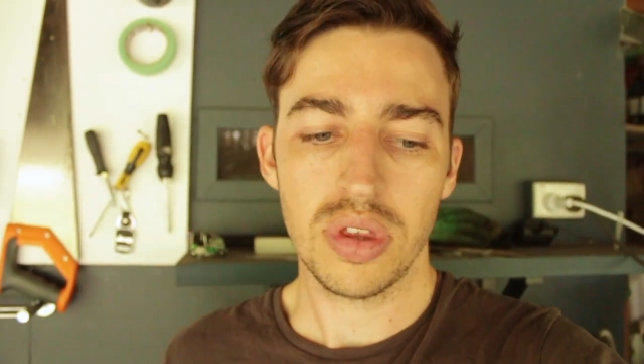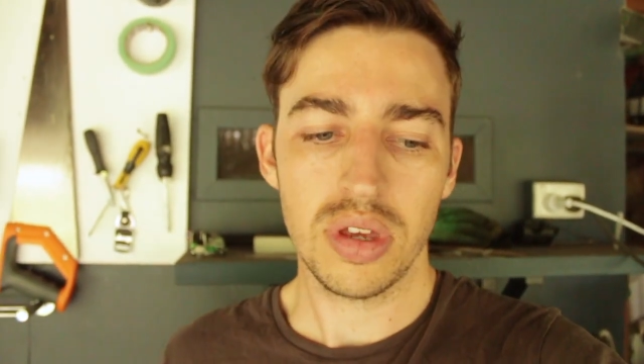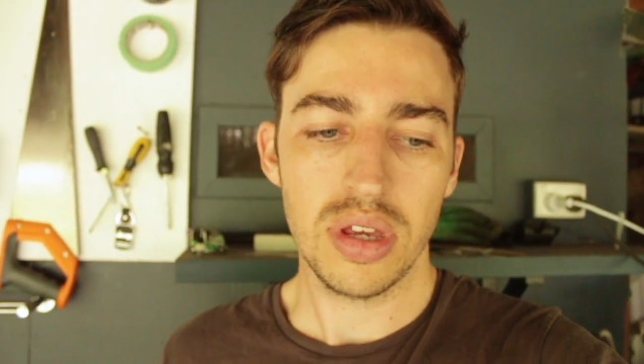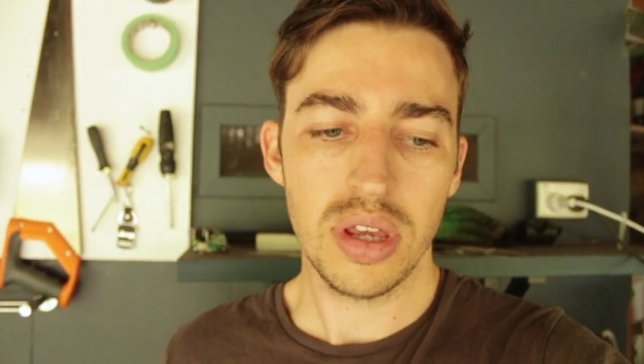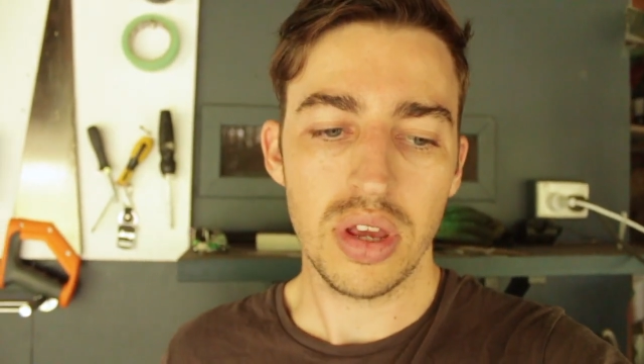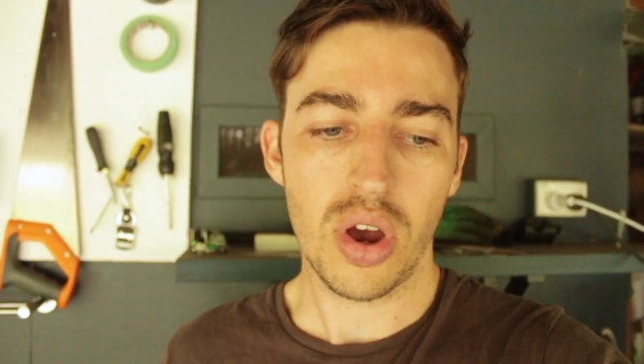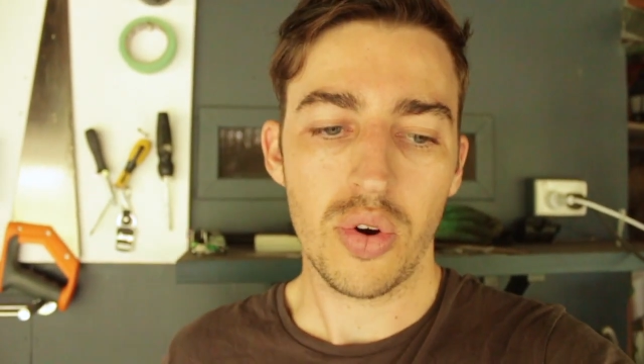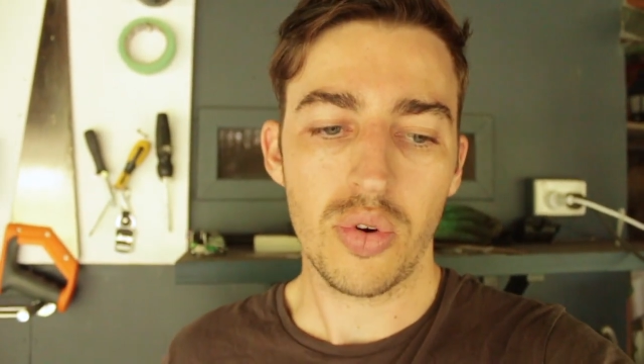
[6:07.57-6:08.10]

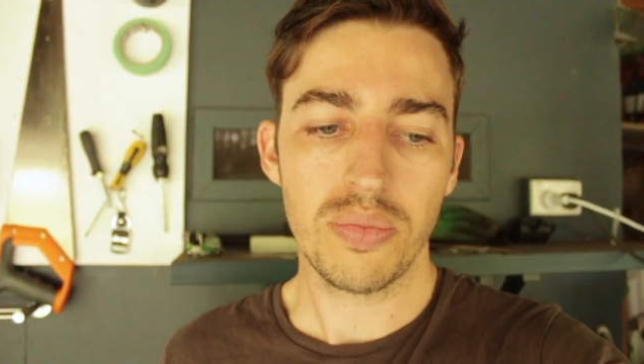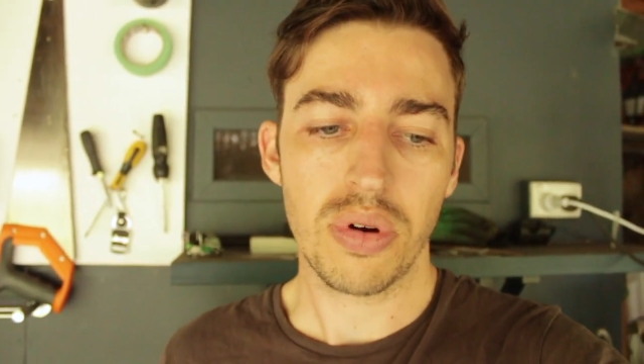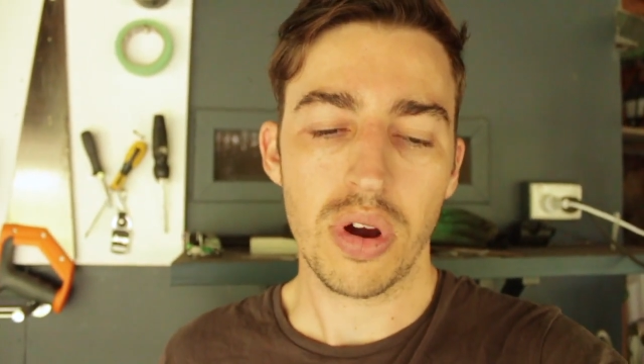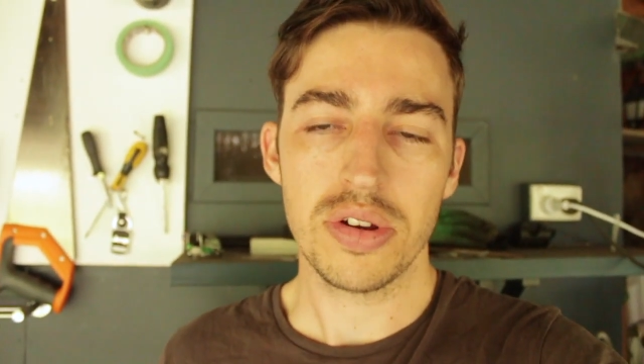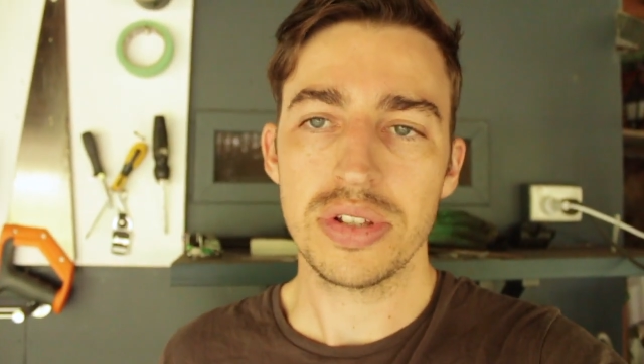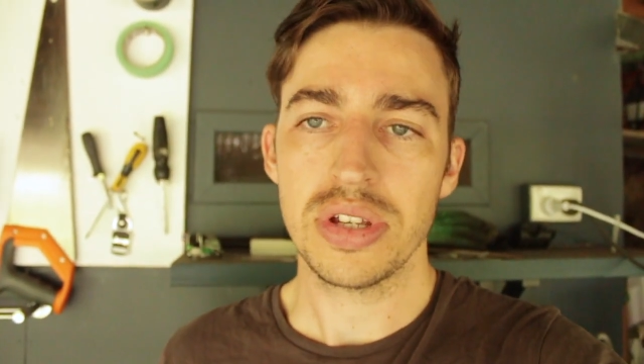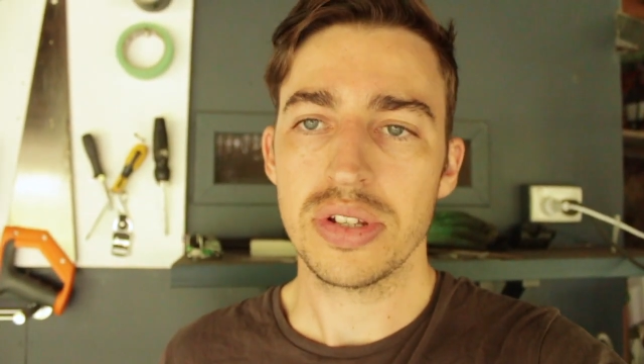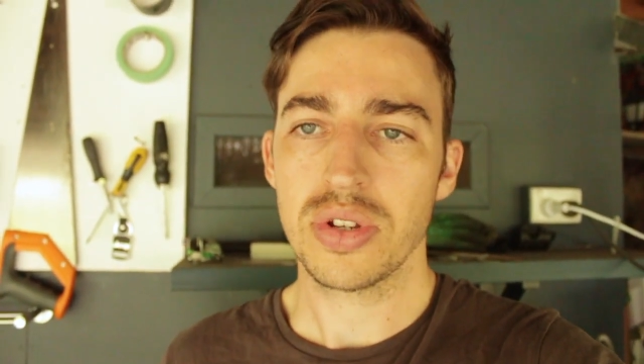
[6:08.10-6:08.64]
the whole
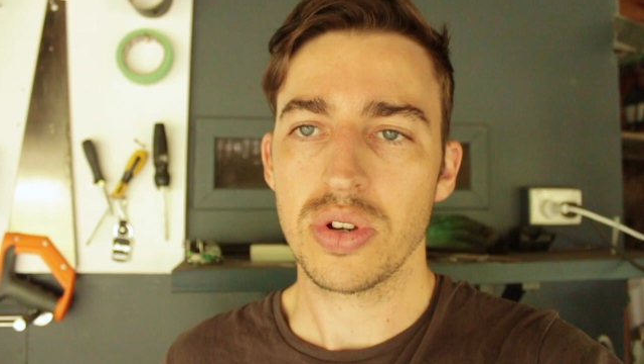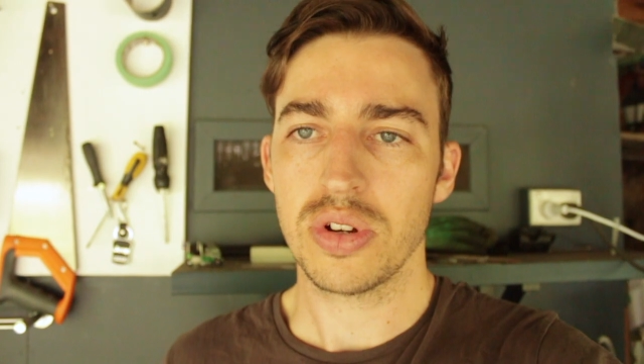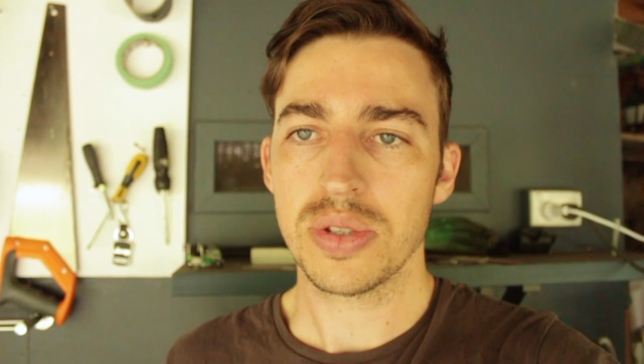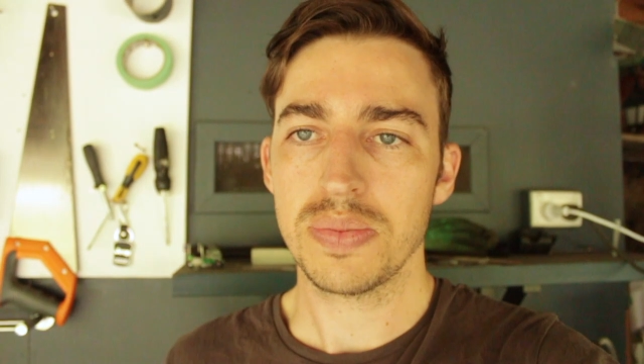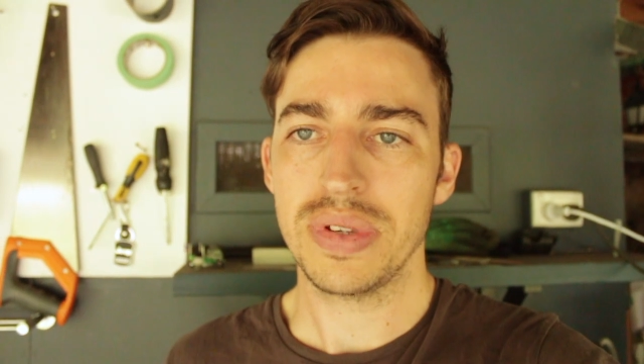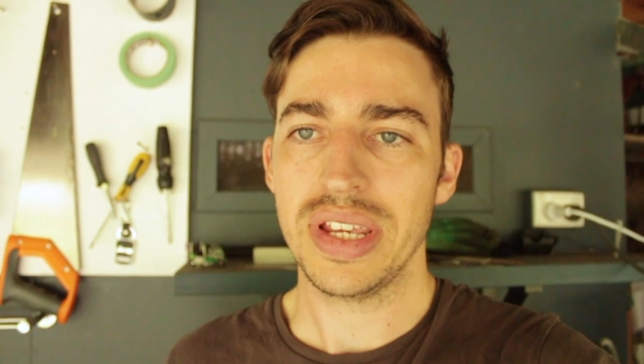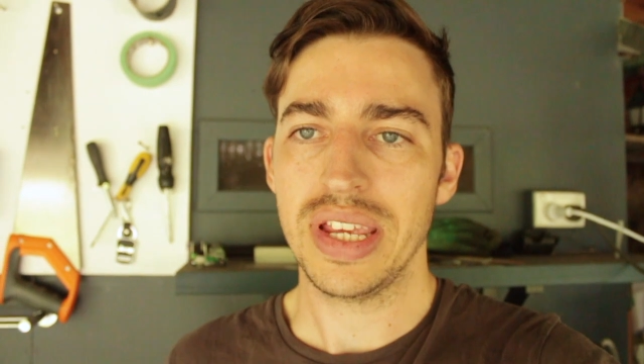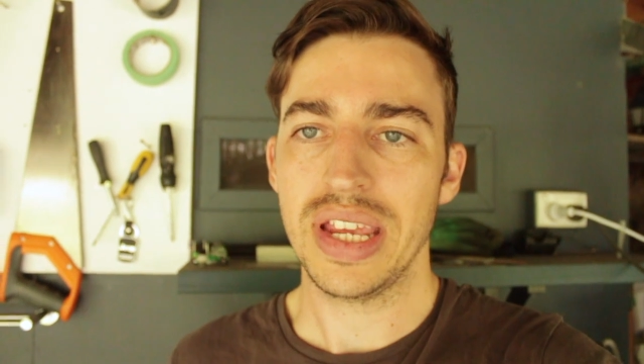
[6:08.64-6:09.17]
process
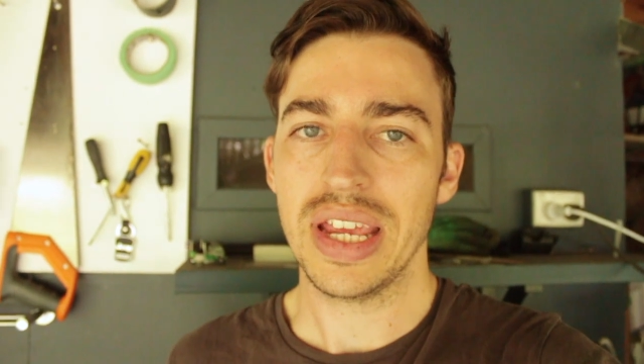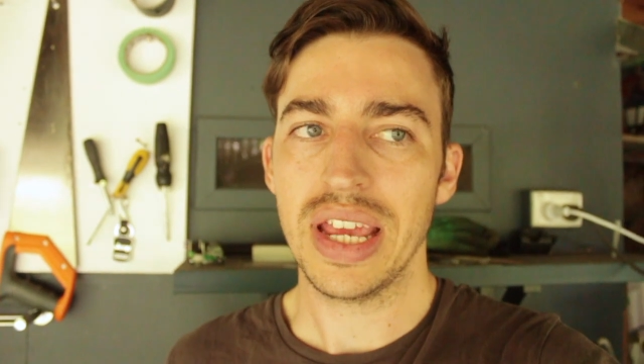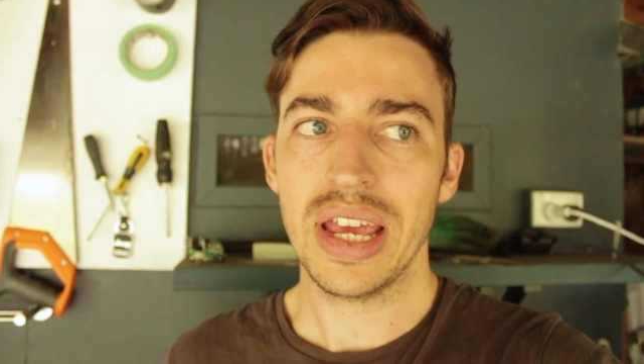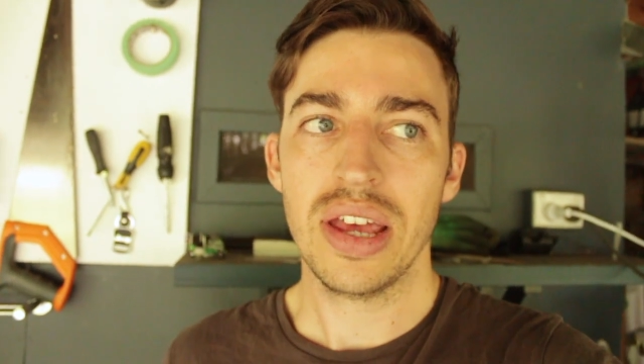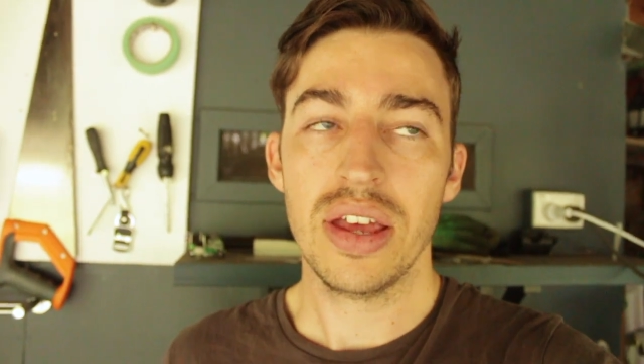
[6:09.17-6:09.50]
cost me